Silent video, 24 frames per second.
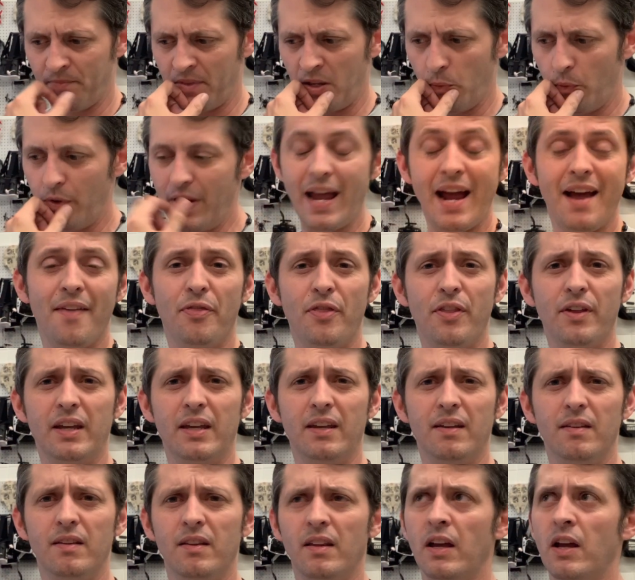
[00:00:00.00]
We had the
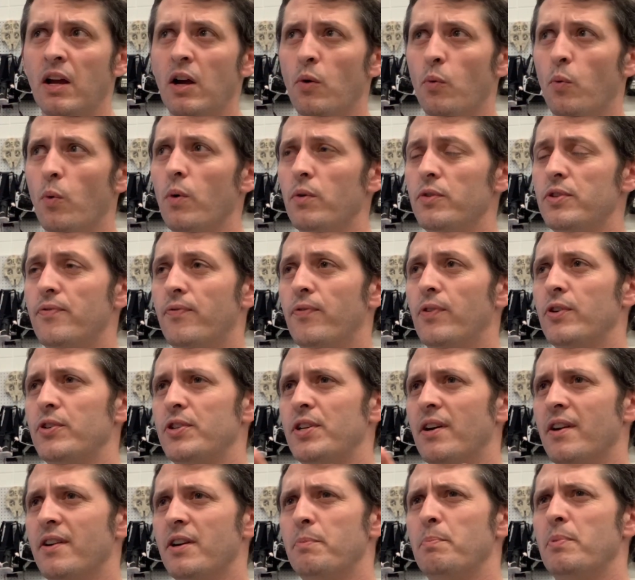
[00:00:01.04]
world's first
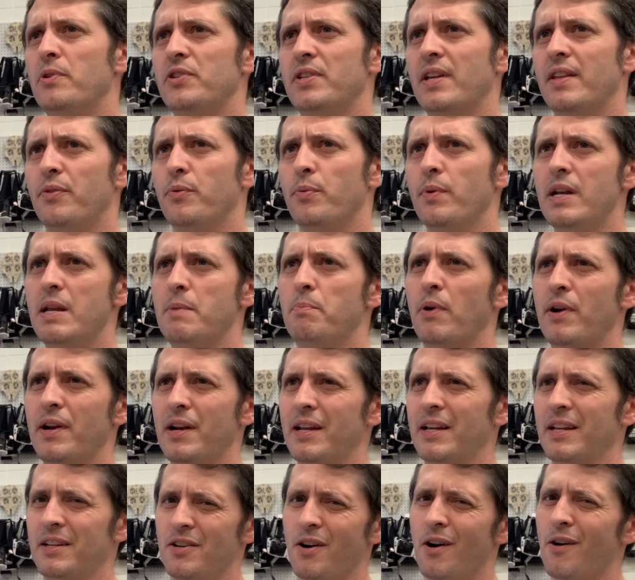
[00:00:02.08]
100% 3D printed
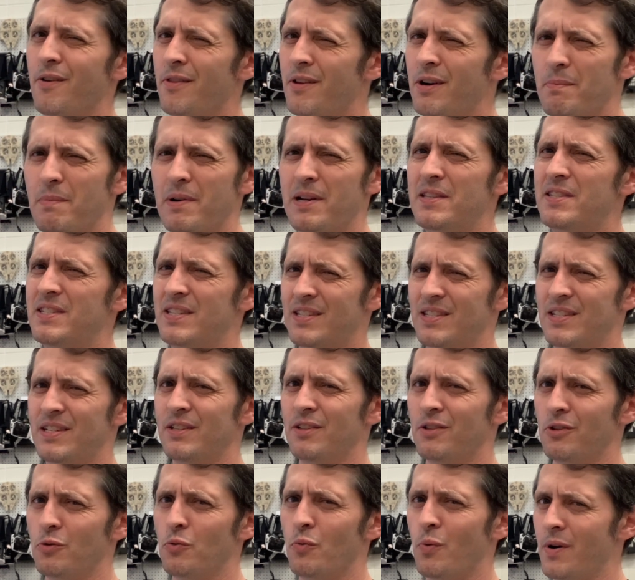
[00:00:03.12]
guitar there, but it
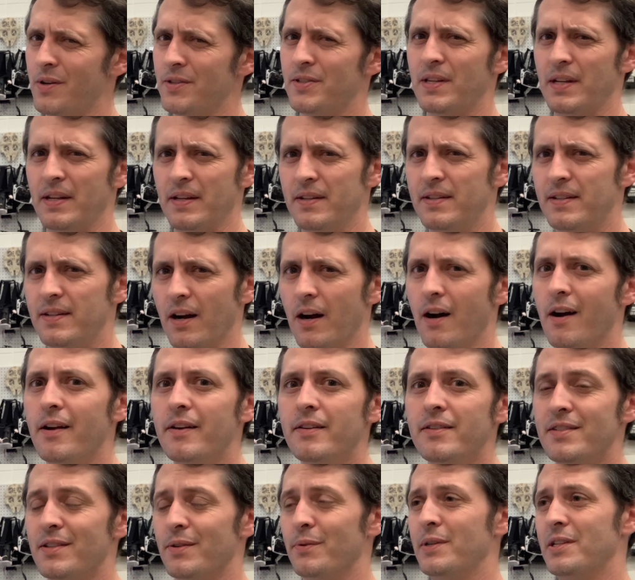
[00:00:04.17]
still wasn't
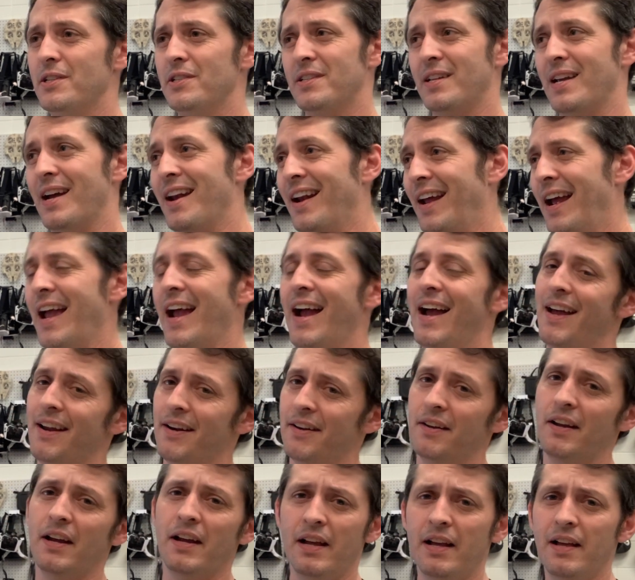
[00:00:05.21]
done, so we just kind of
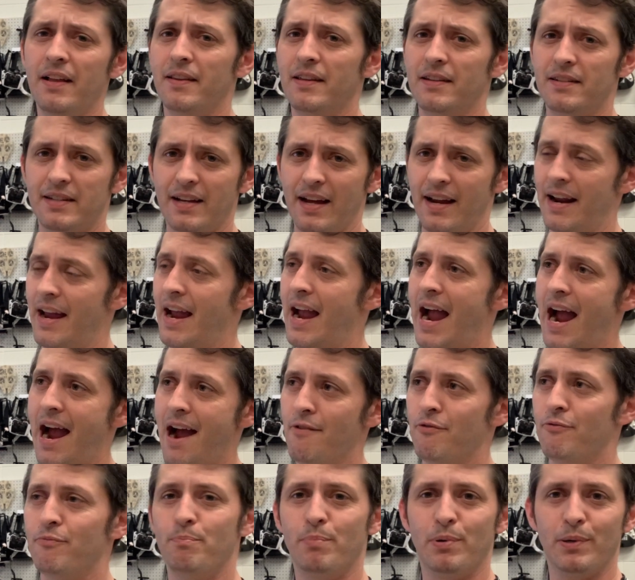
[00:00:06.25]
had this kind of
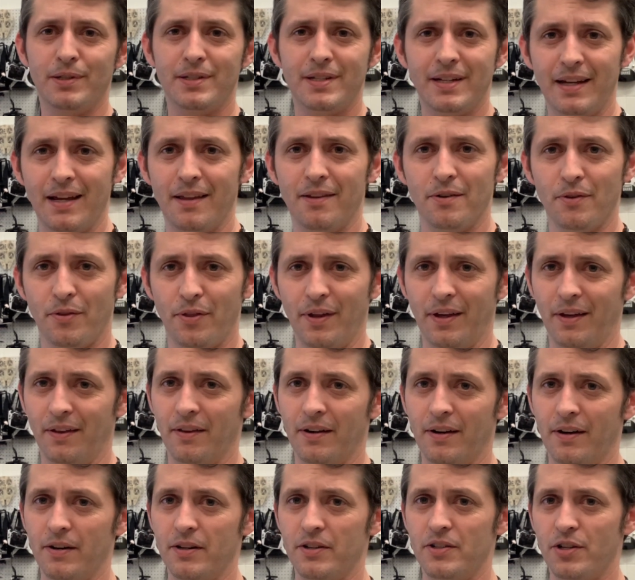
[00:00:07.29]
half put together thing
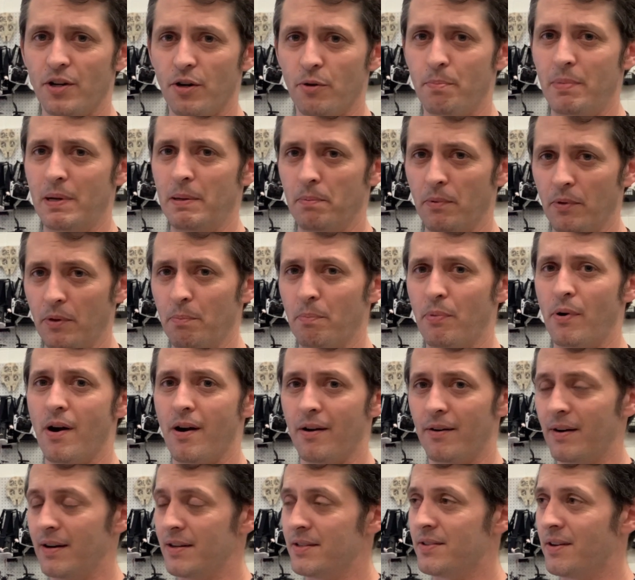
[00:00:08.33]
there to show people the
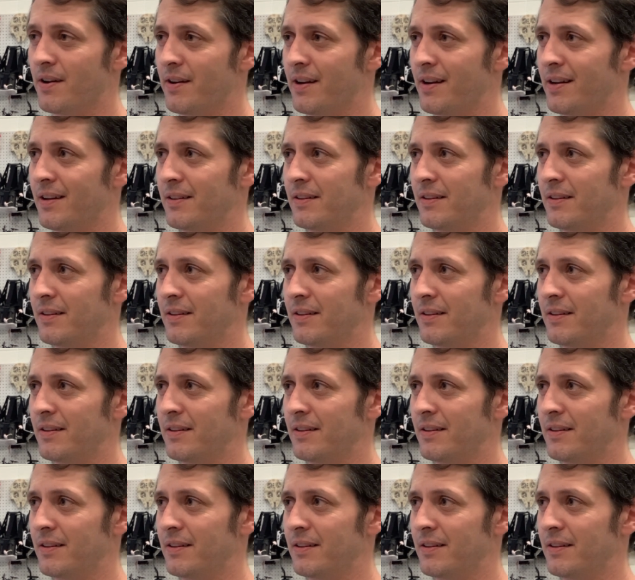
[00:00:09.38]
progress on it at